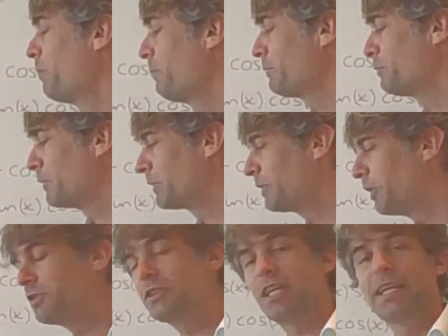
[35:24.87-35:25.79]
But for the
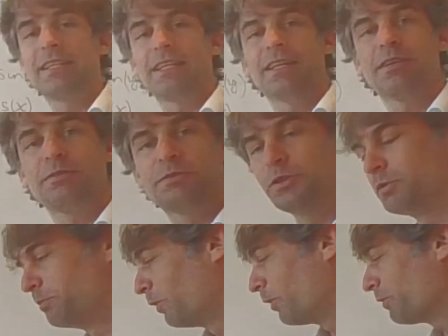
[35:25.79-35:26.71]
cosine, there are a few
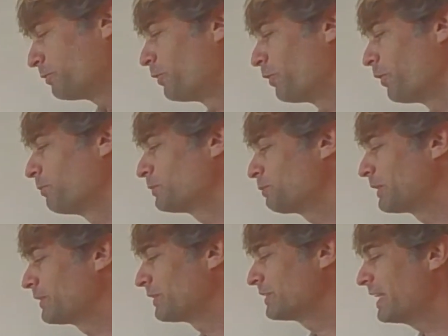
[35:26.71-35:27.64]
more forms,
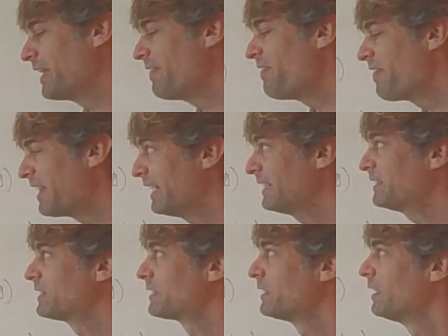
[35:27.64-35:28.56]
because in this,